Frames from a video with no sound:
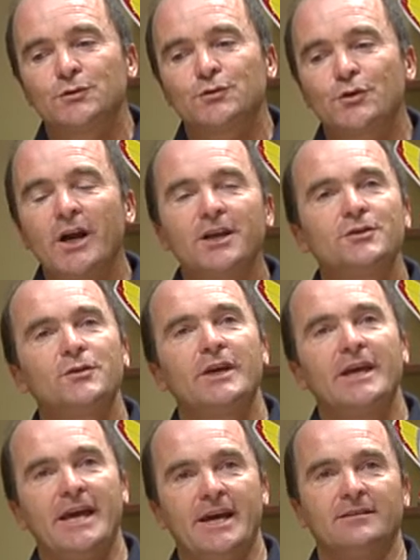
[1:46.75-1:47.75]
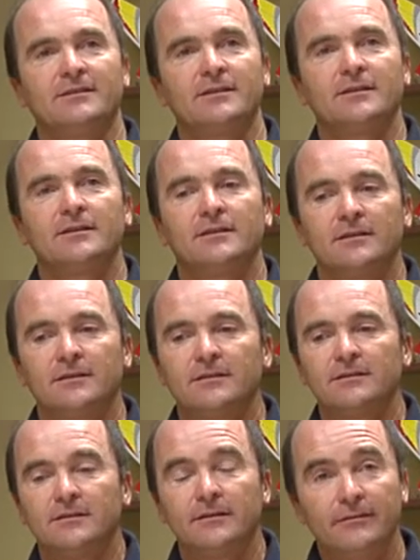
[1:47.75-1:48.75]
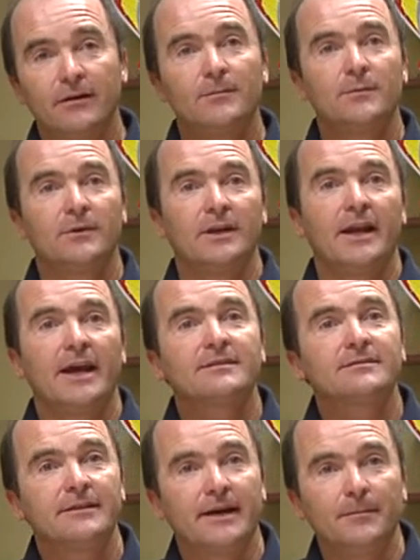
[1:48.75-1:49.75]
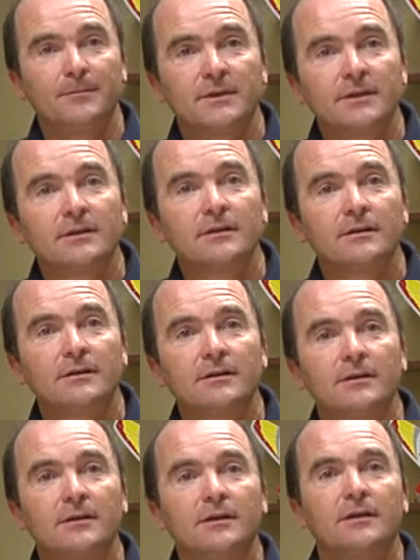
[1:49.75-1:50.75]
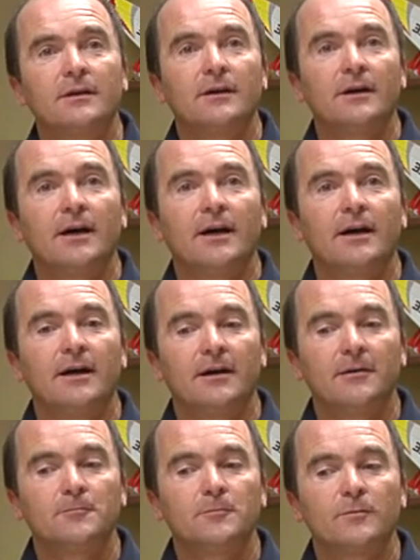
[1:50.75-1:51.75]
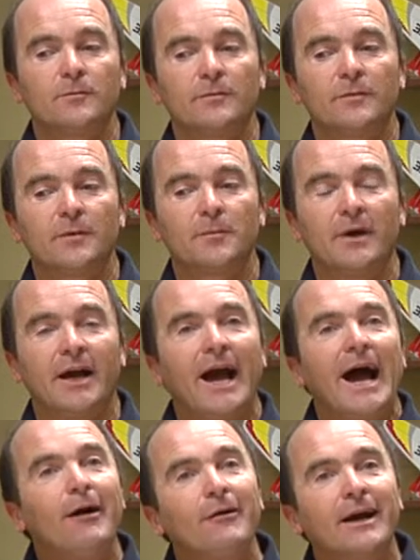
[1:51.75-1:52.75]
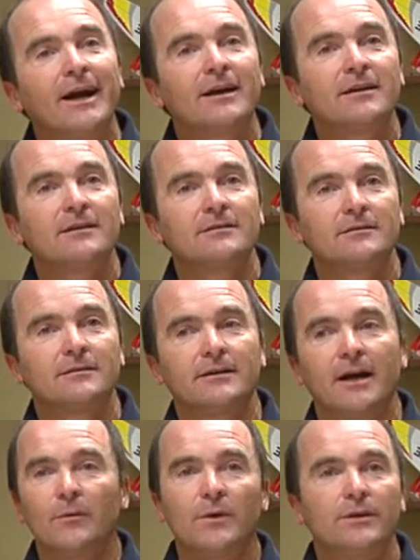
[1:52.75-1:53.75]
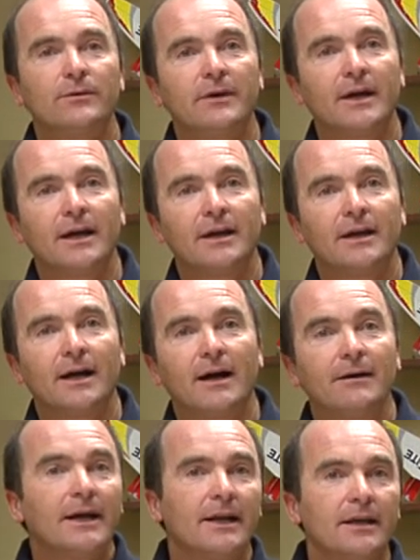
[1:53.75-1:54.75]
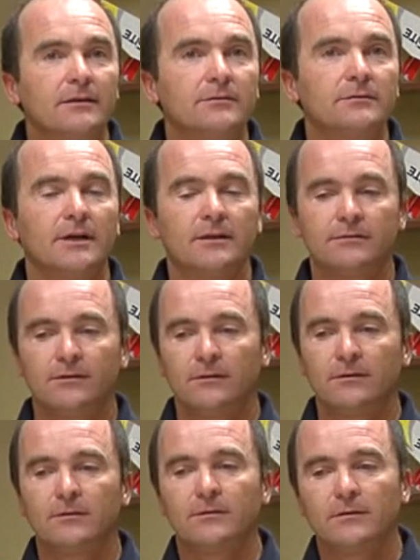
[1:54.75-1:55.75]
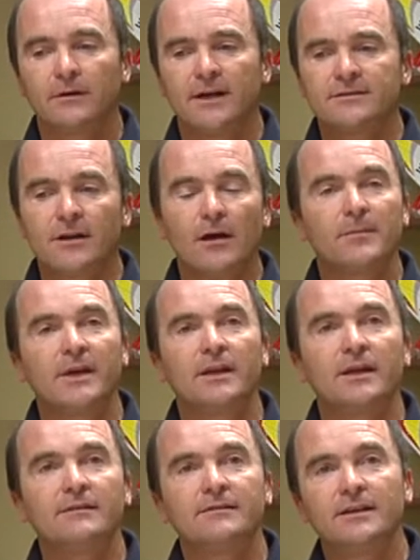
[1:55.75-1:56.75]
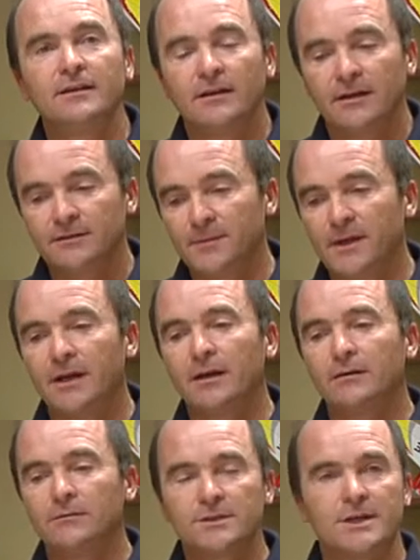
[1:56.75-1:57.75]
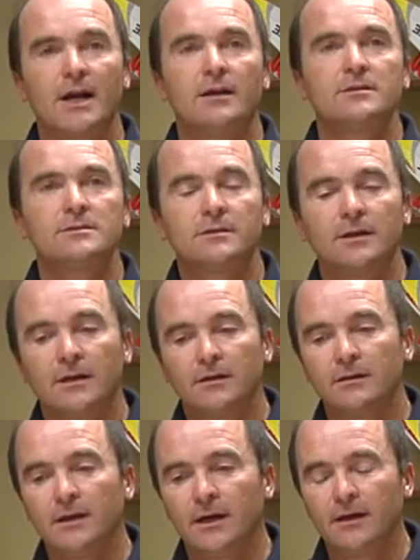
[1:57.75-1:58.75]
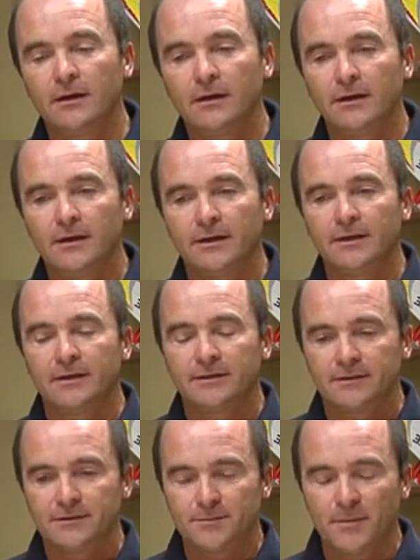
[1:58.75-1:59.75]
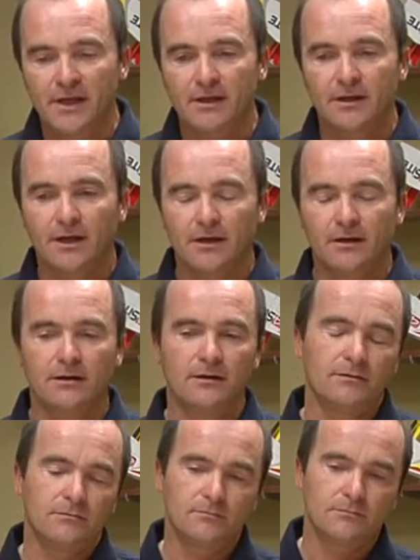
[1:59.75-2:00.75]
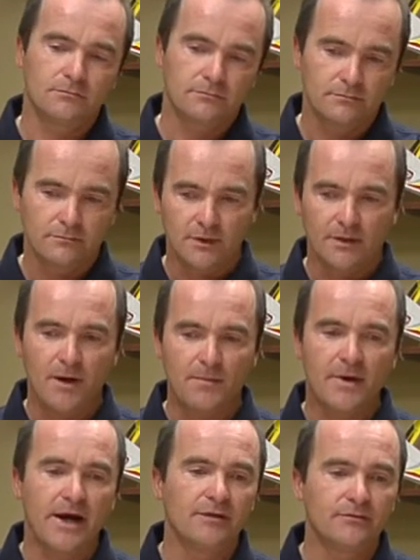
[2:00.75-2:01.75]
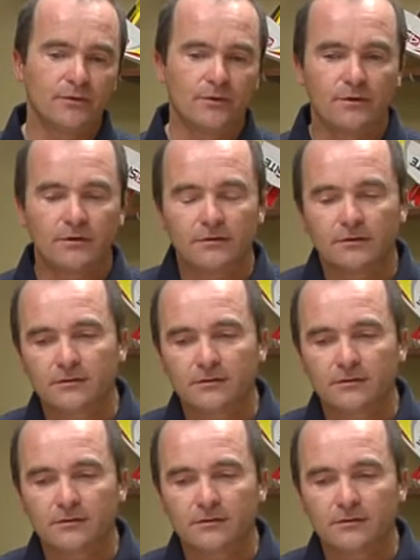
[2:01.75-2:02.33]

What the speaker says: trying to get the foam to the next step. But how can we do it? How can I do it? So it's not been easy. It's been a good challenge, and it's been in my mind for